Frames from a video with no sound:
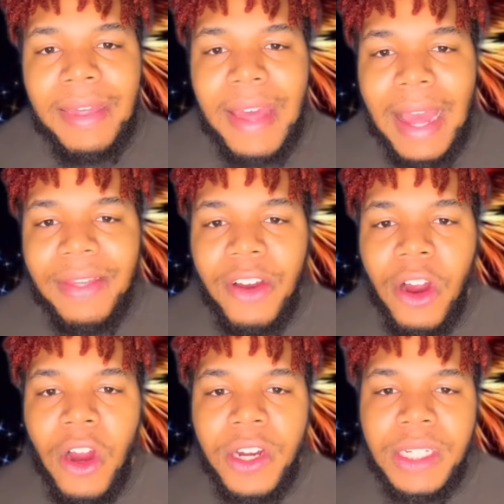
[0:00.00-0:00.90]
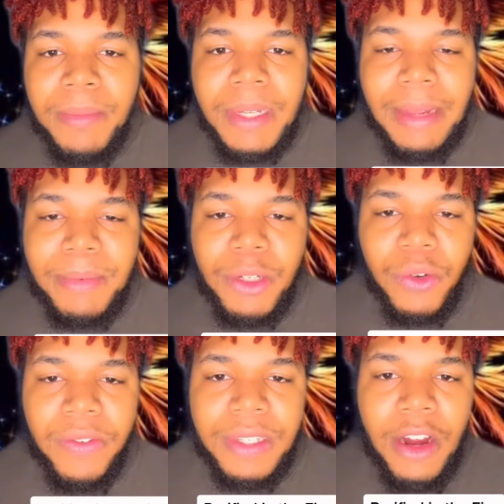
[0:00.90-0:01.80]
that there are some deep
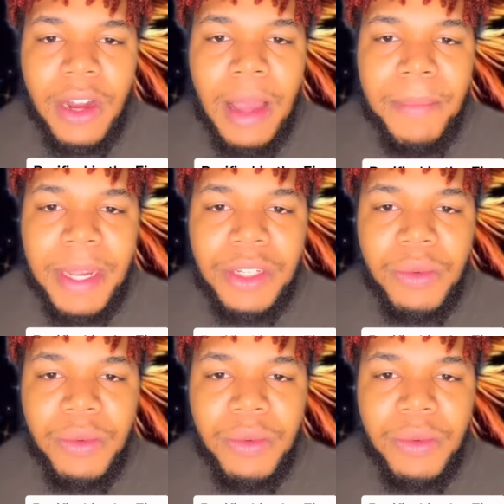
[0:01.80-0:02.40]
truths that are coming